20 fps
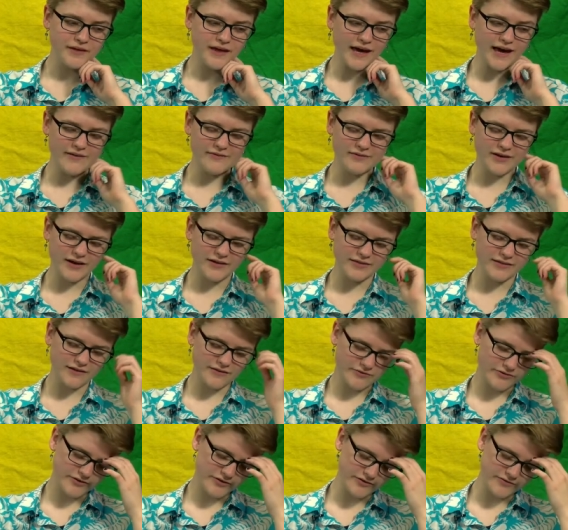i I think
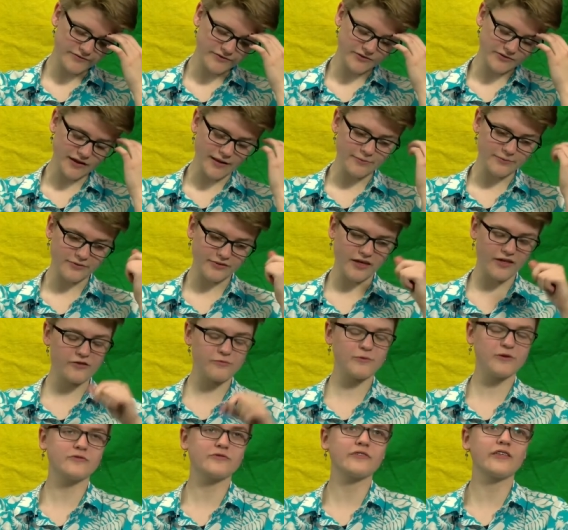I've seen it a few times with
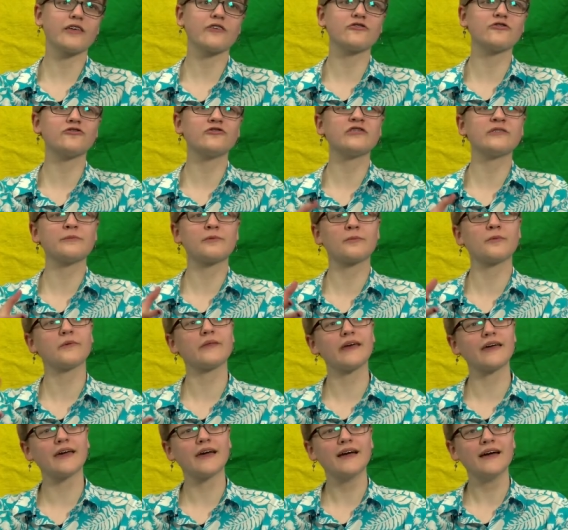lesbian relationships, but
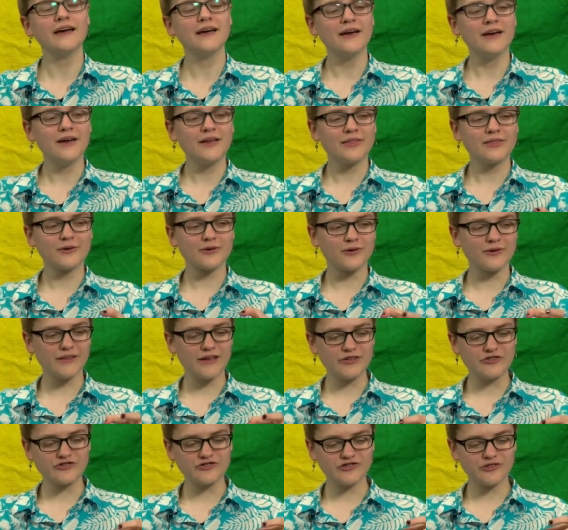like the
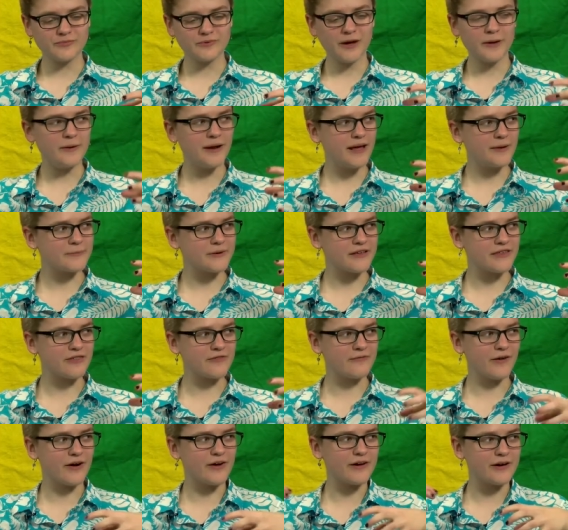relationship dynamic is
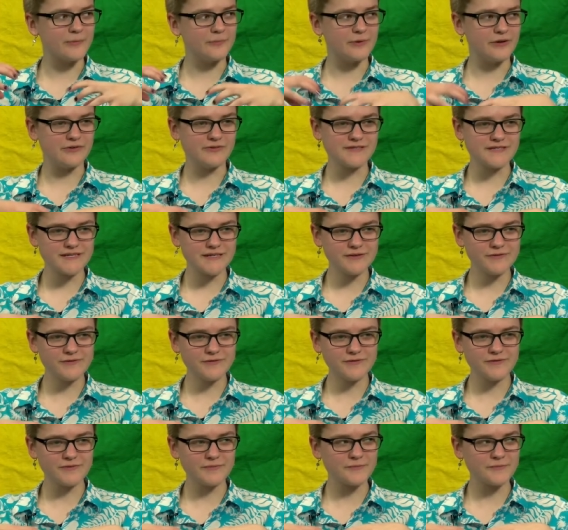very abusive. It's like